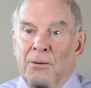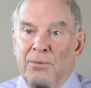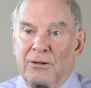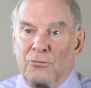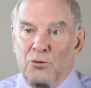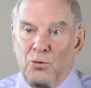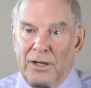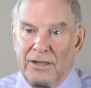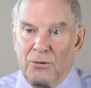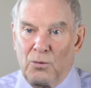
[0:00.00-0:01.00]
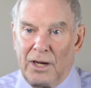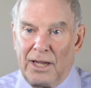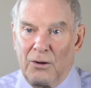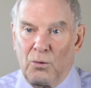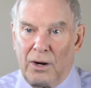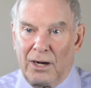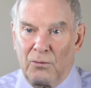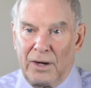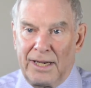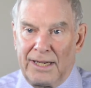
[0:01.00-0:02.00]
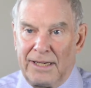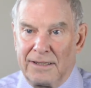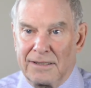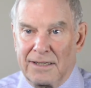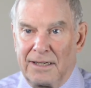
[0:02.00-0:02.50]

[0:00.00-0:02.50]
between the way Huawei is